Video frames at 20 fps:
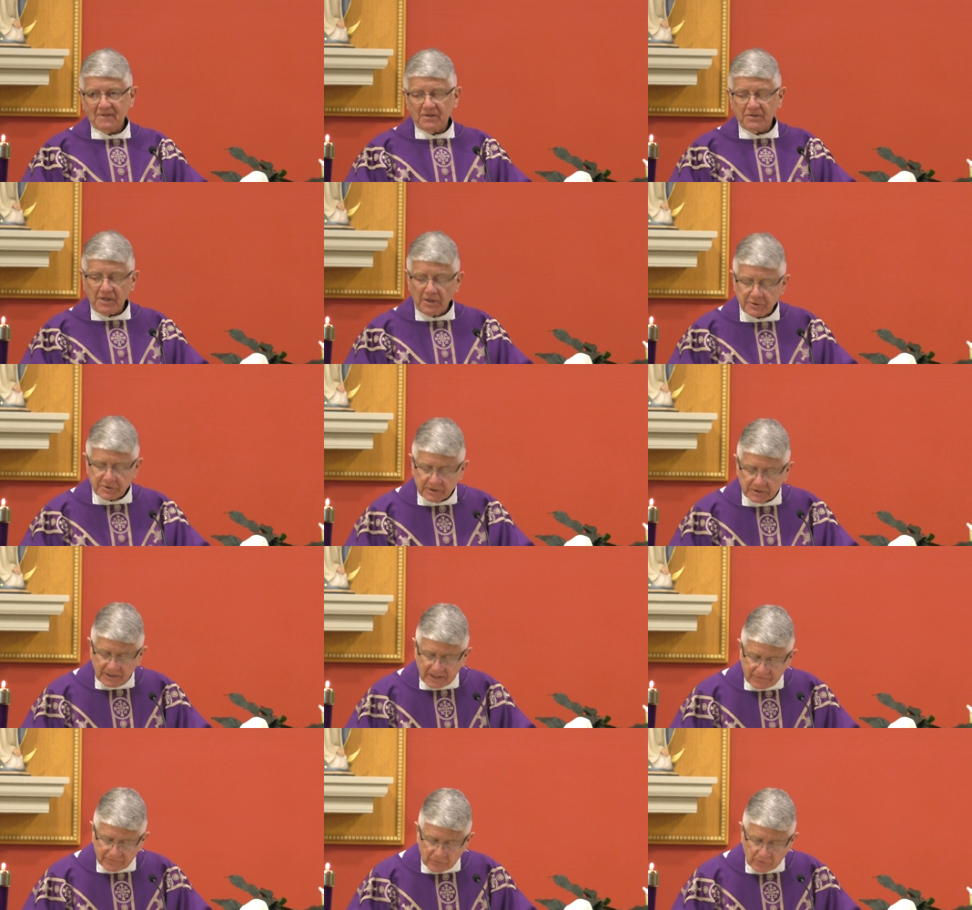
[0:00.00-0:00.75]
their
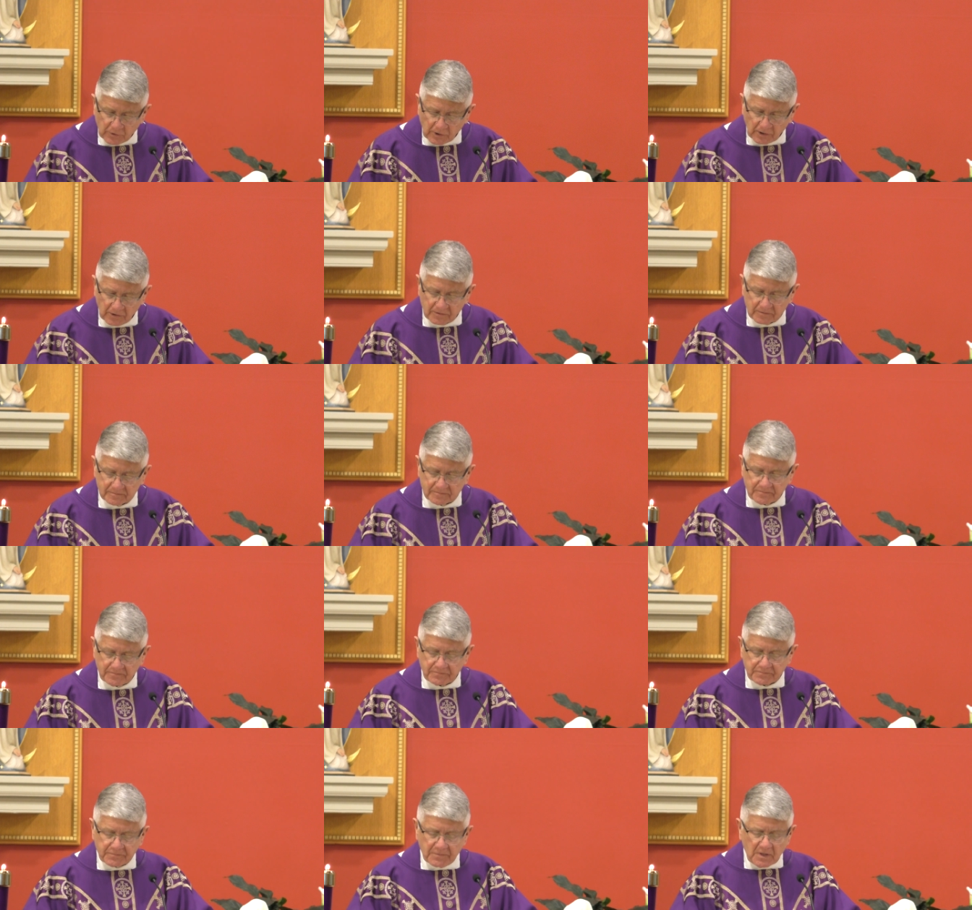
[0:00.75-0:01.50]
deliverer,
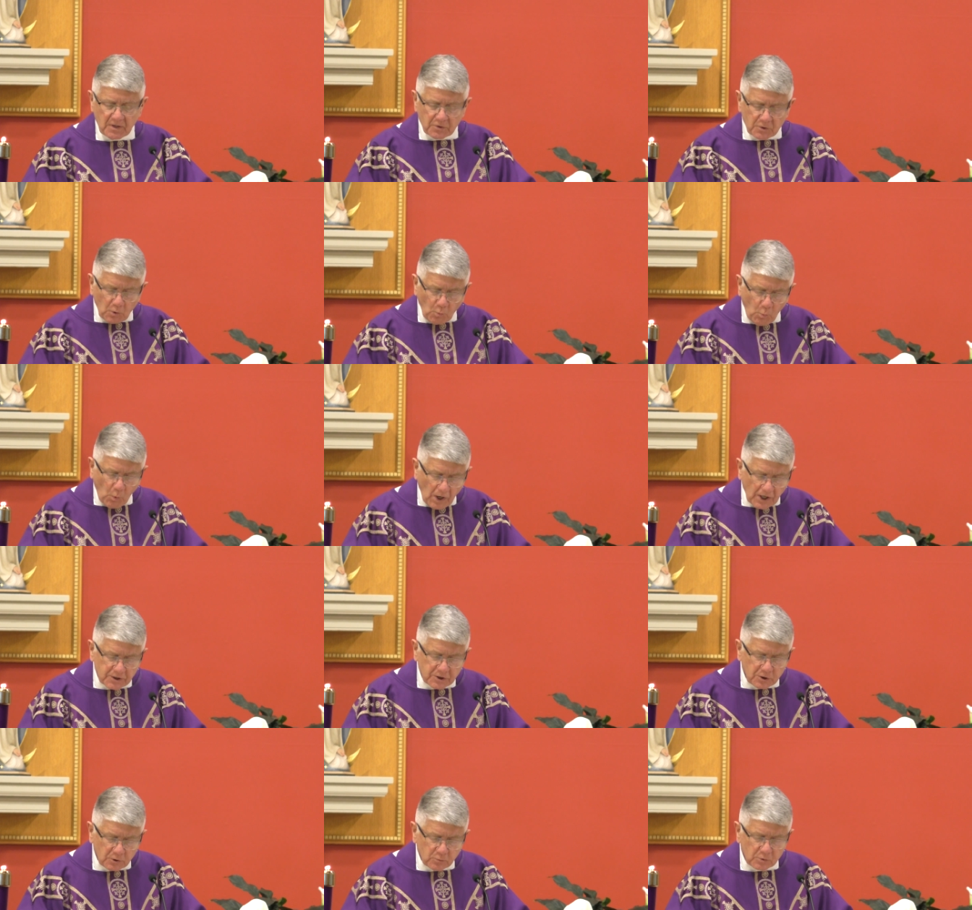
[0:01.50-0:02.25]
the
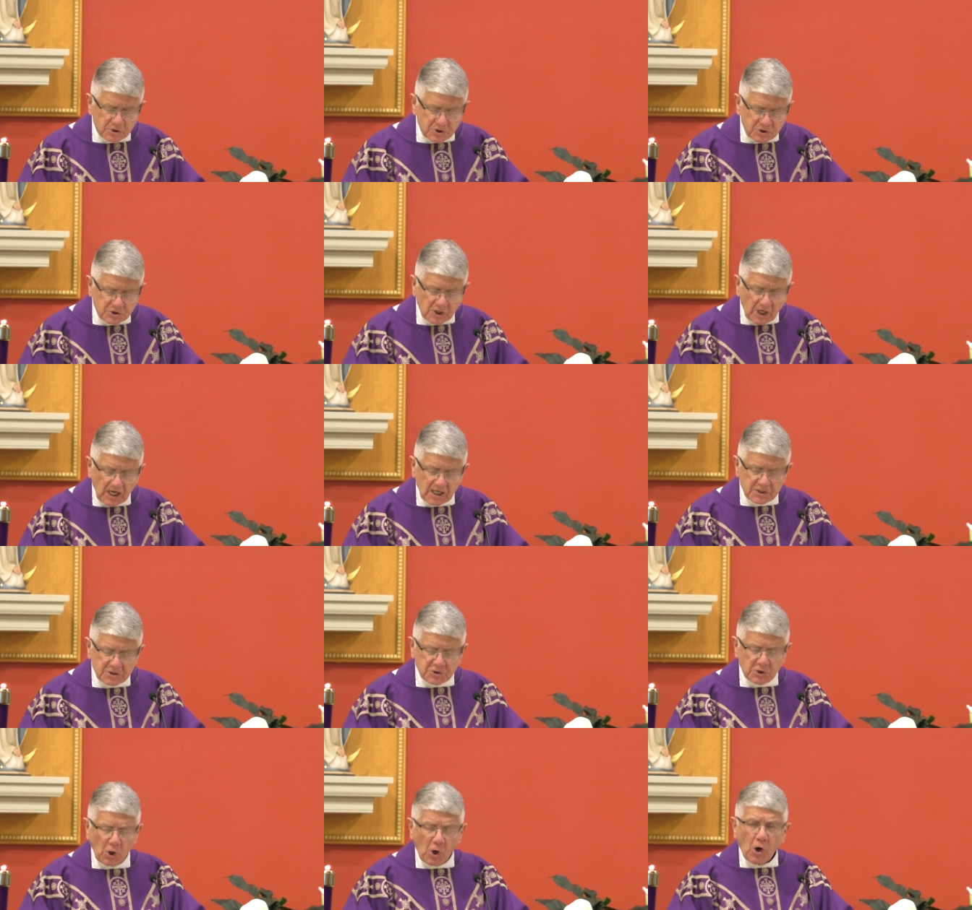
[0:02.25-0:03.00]
one who would
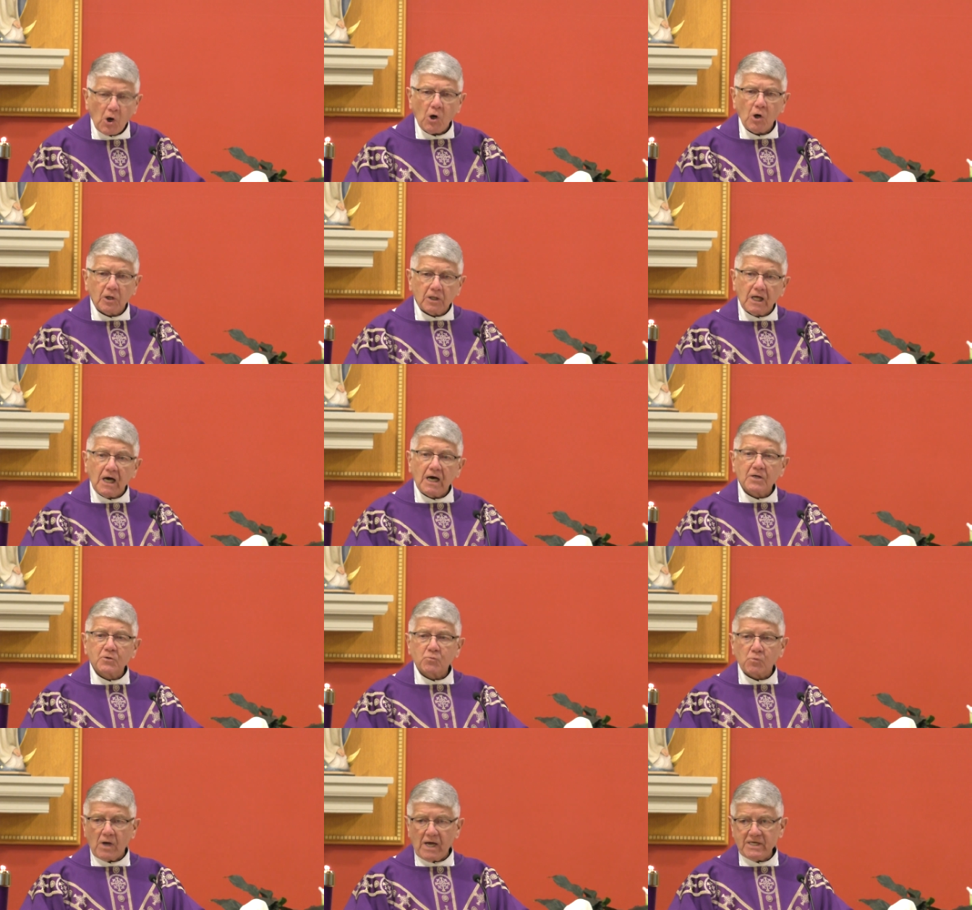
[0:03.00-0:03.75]
judge all
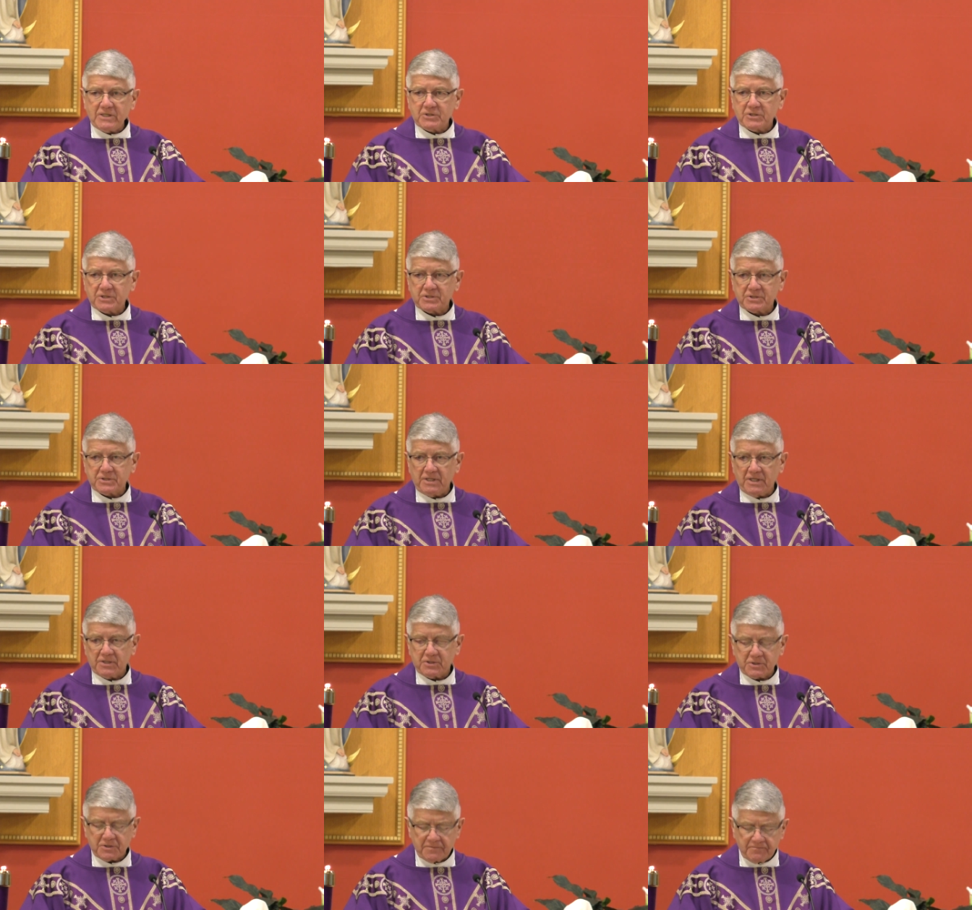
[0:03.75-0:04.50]

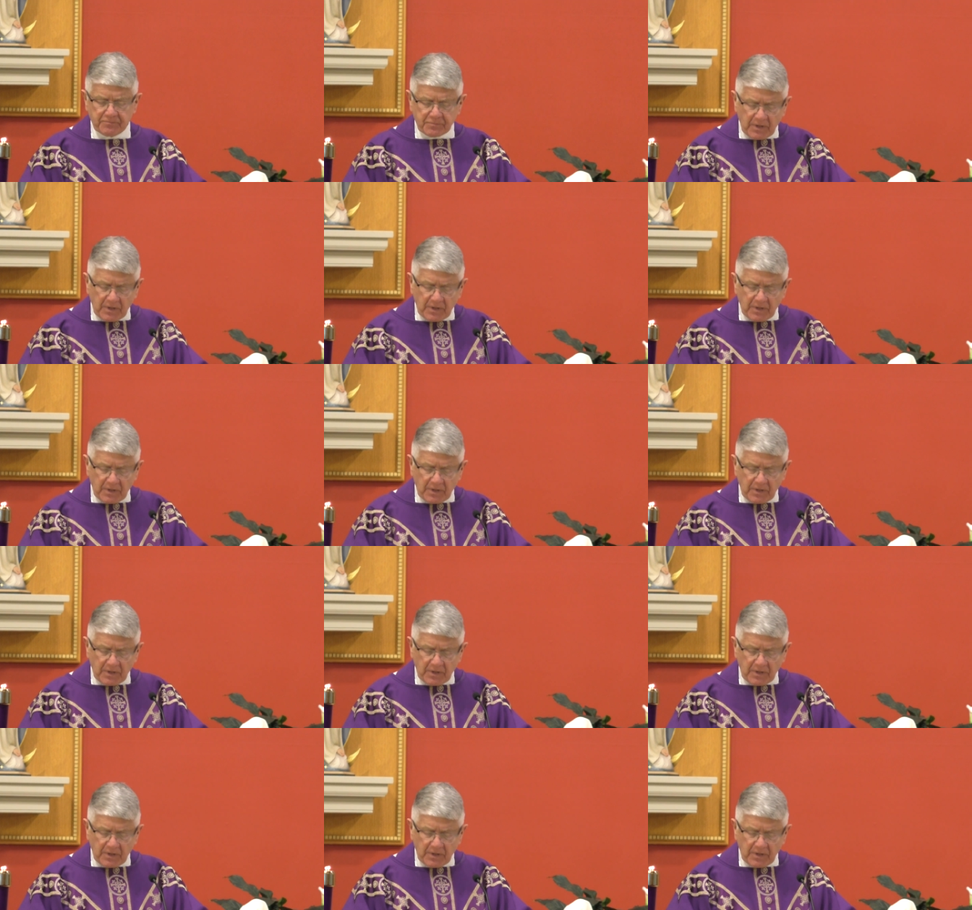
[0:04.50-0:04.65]
unrighteousness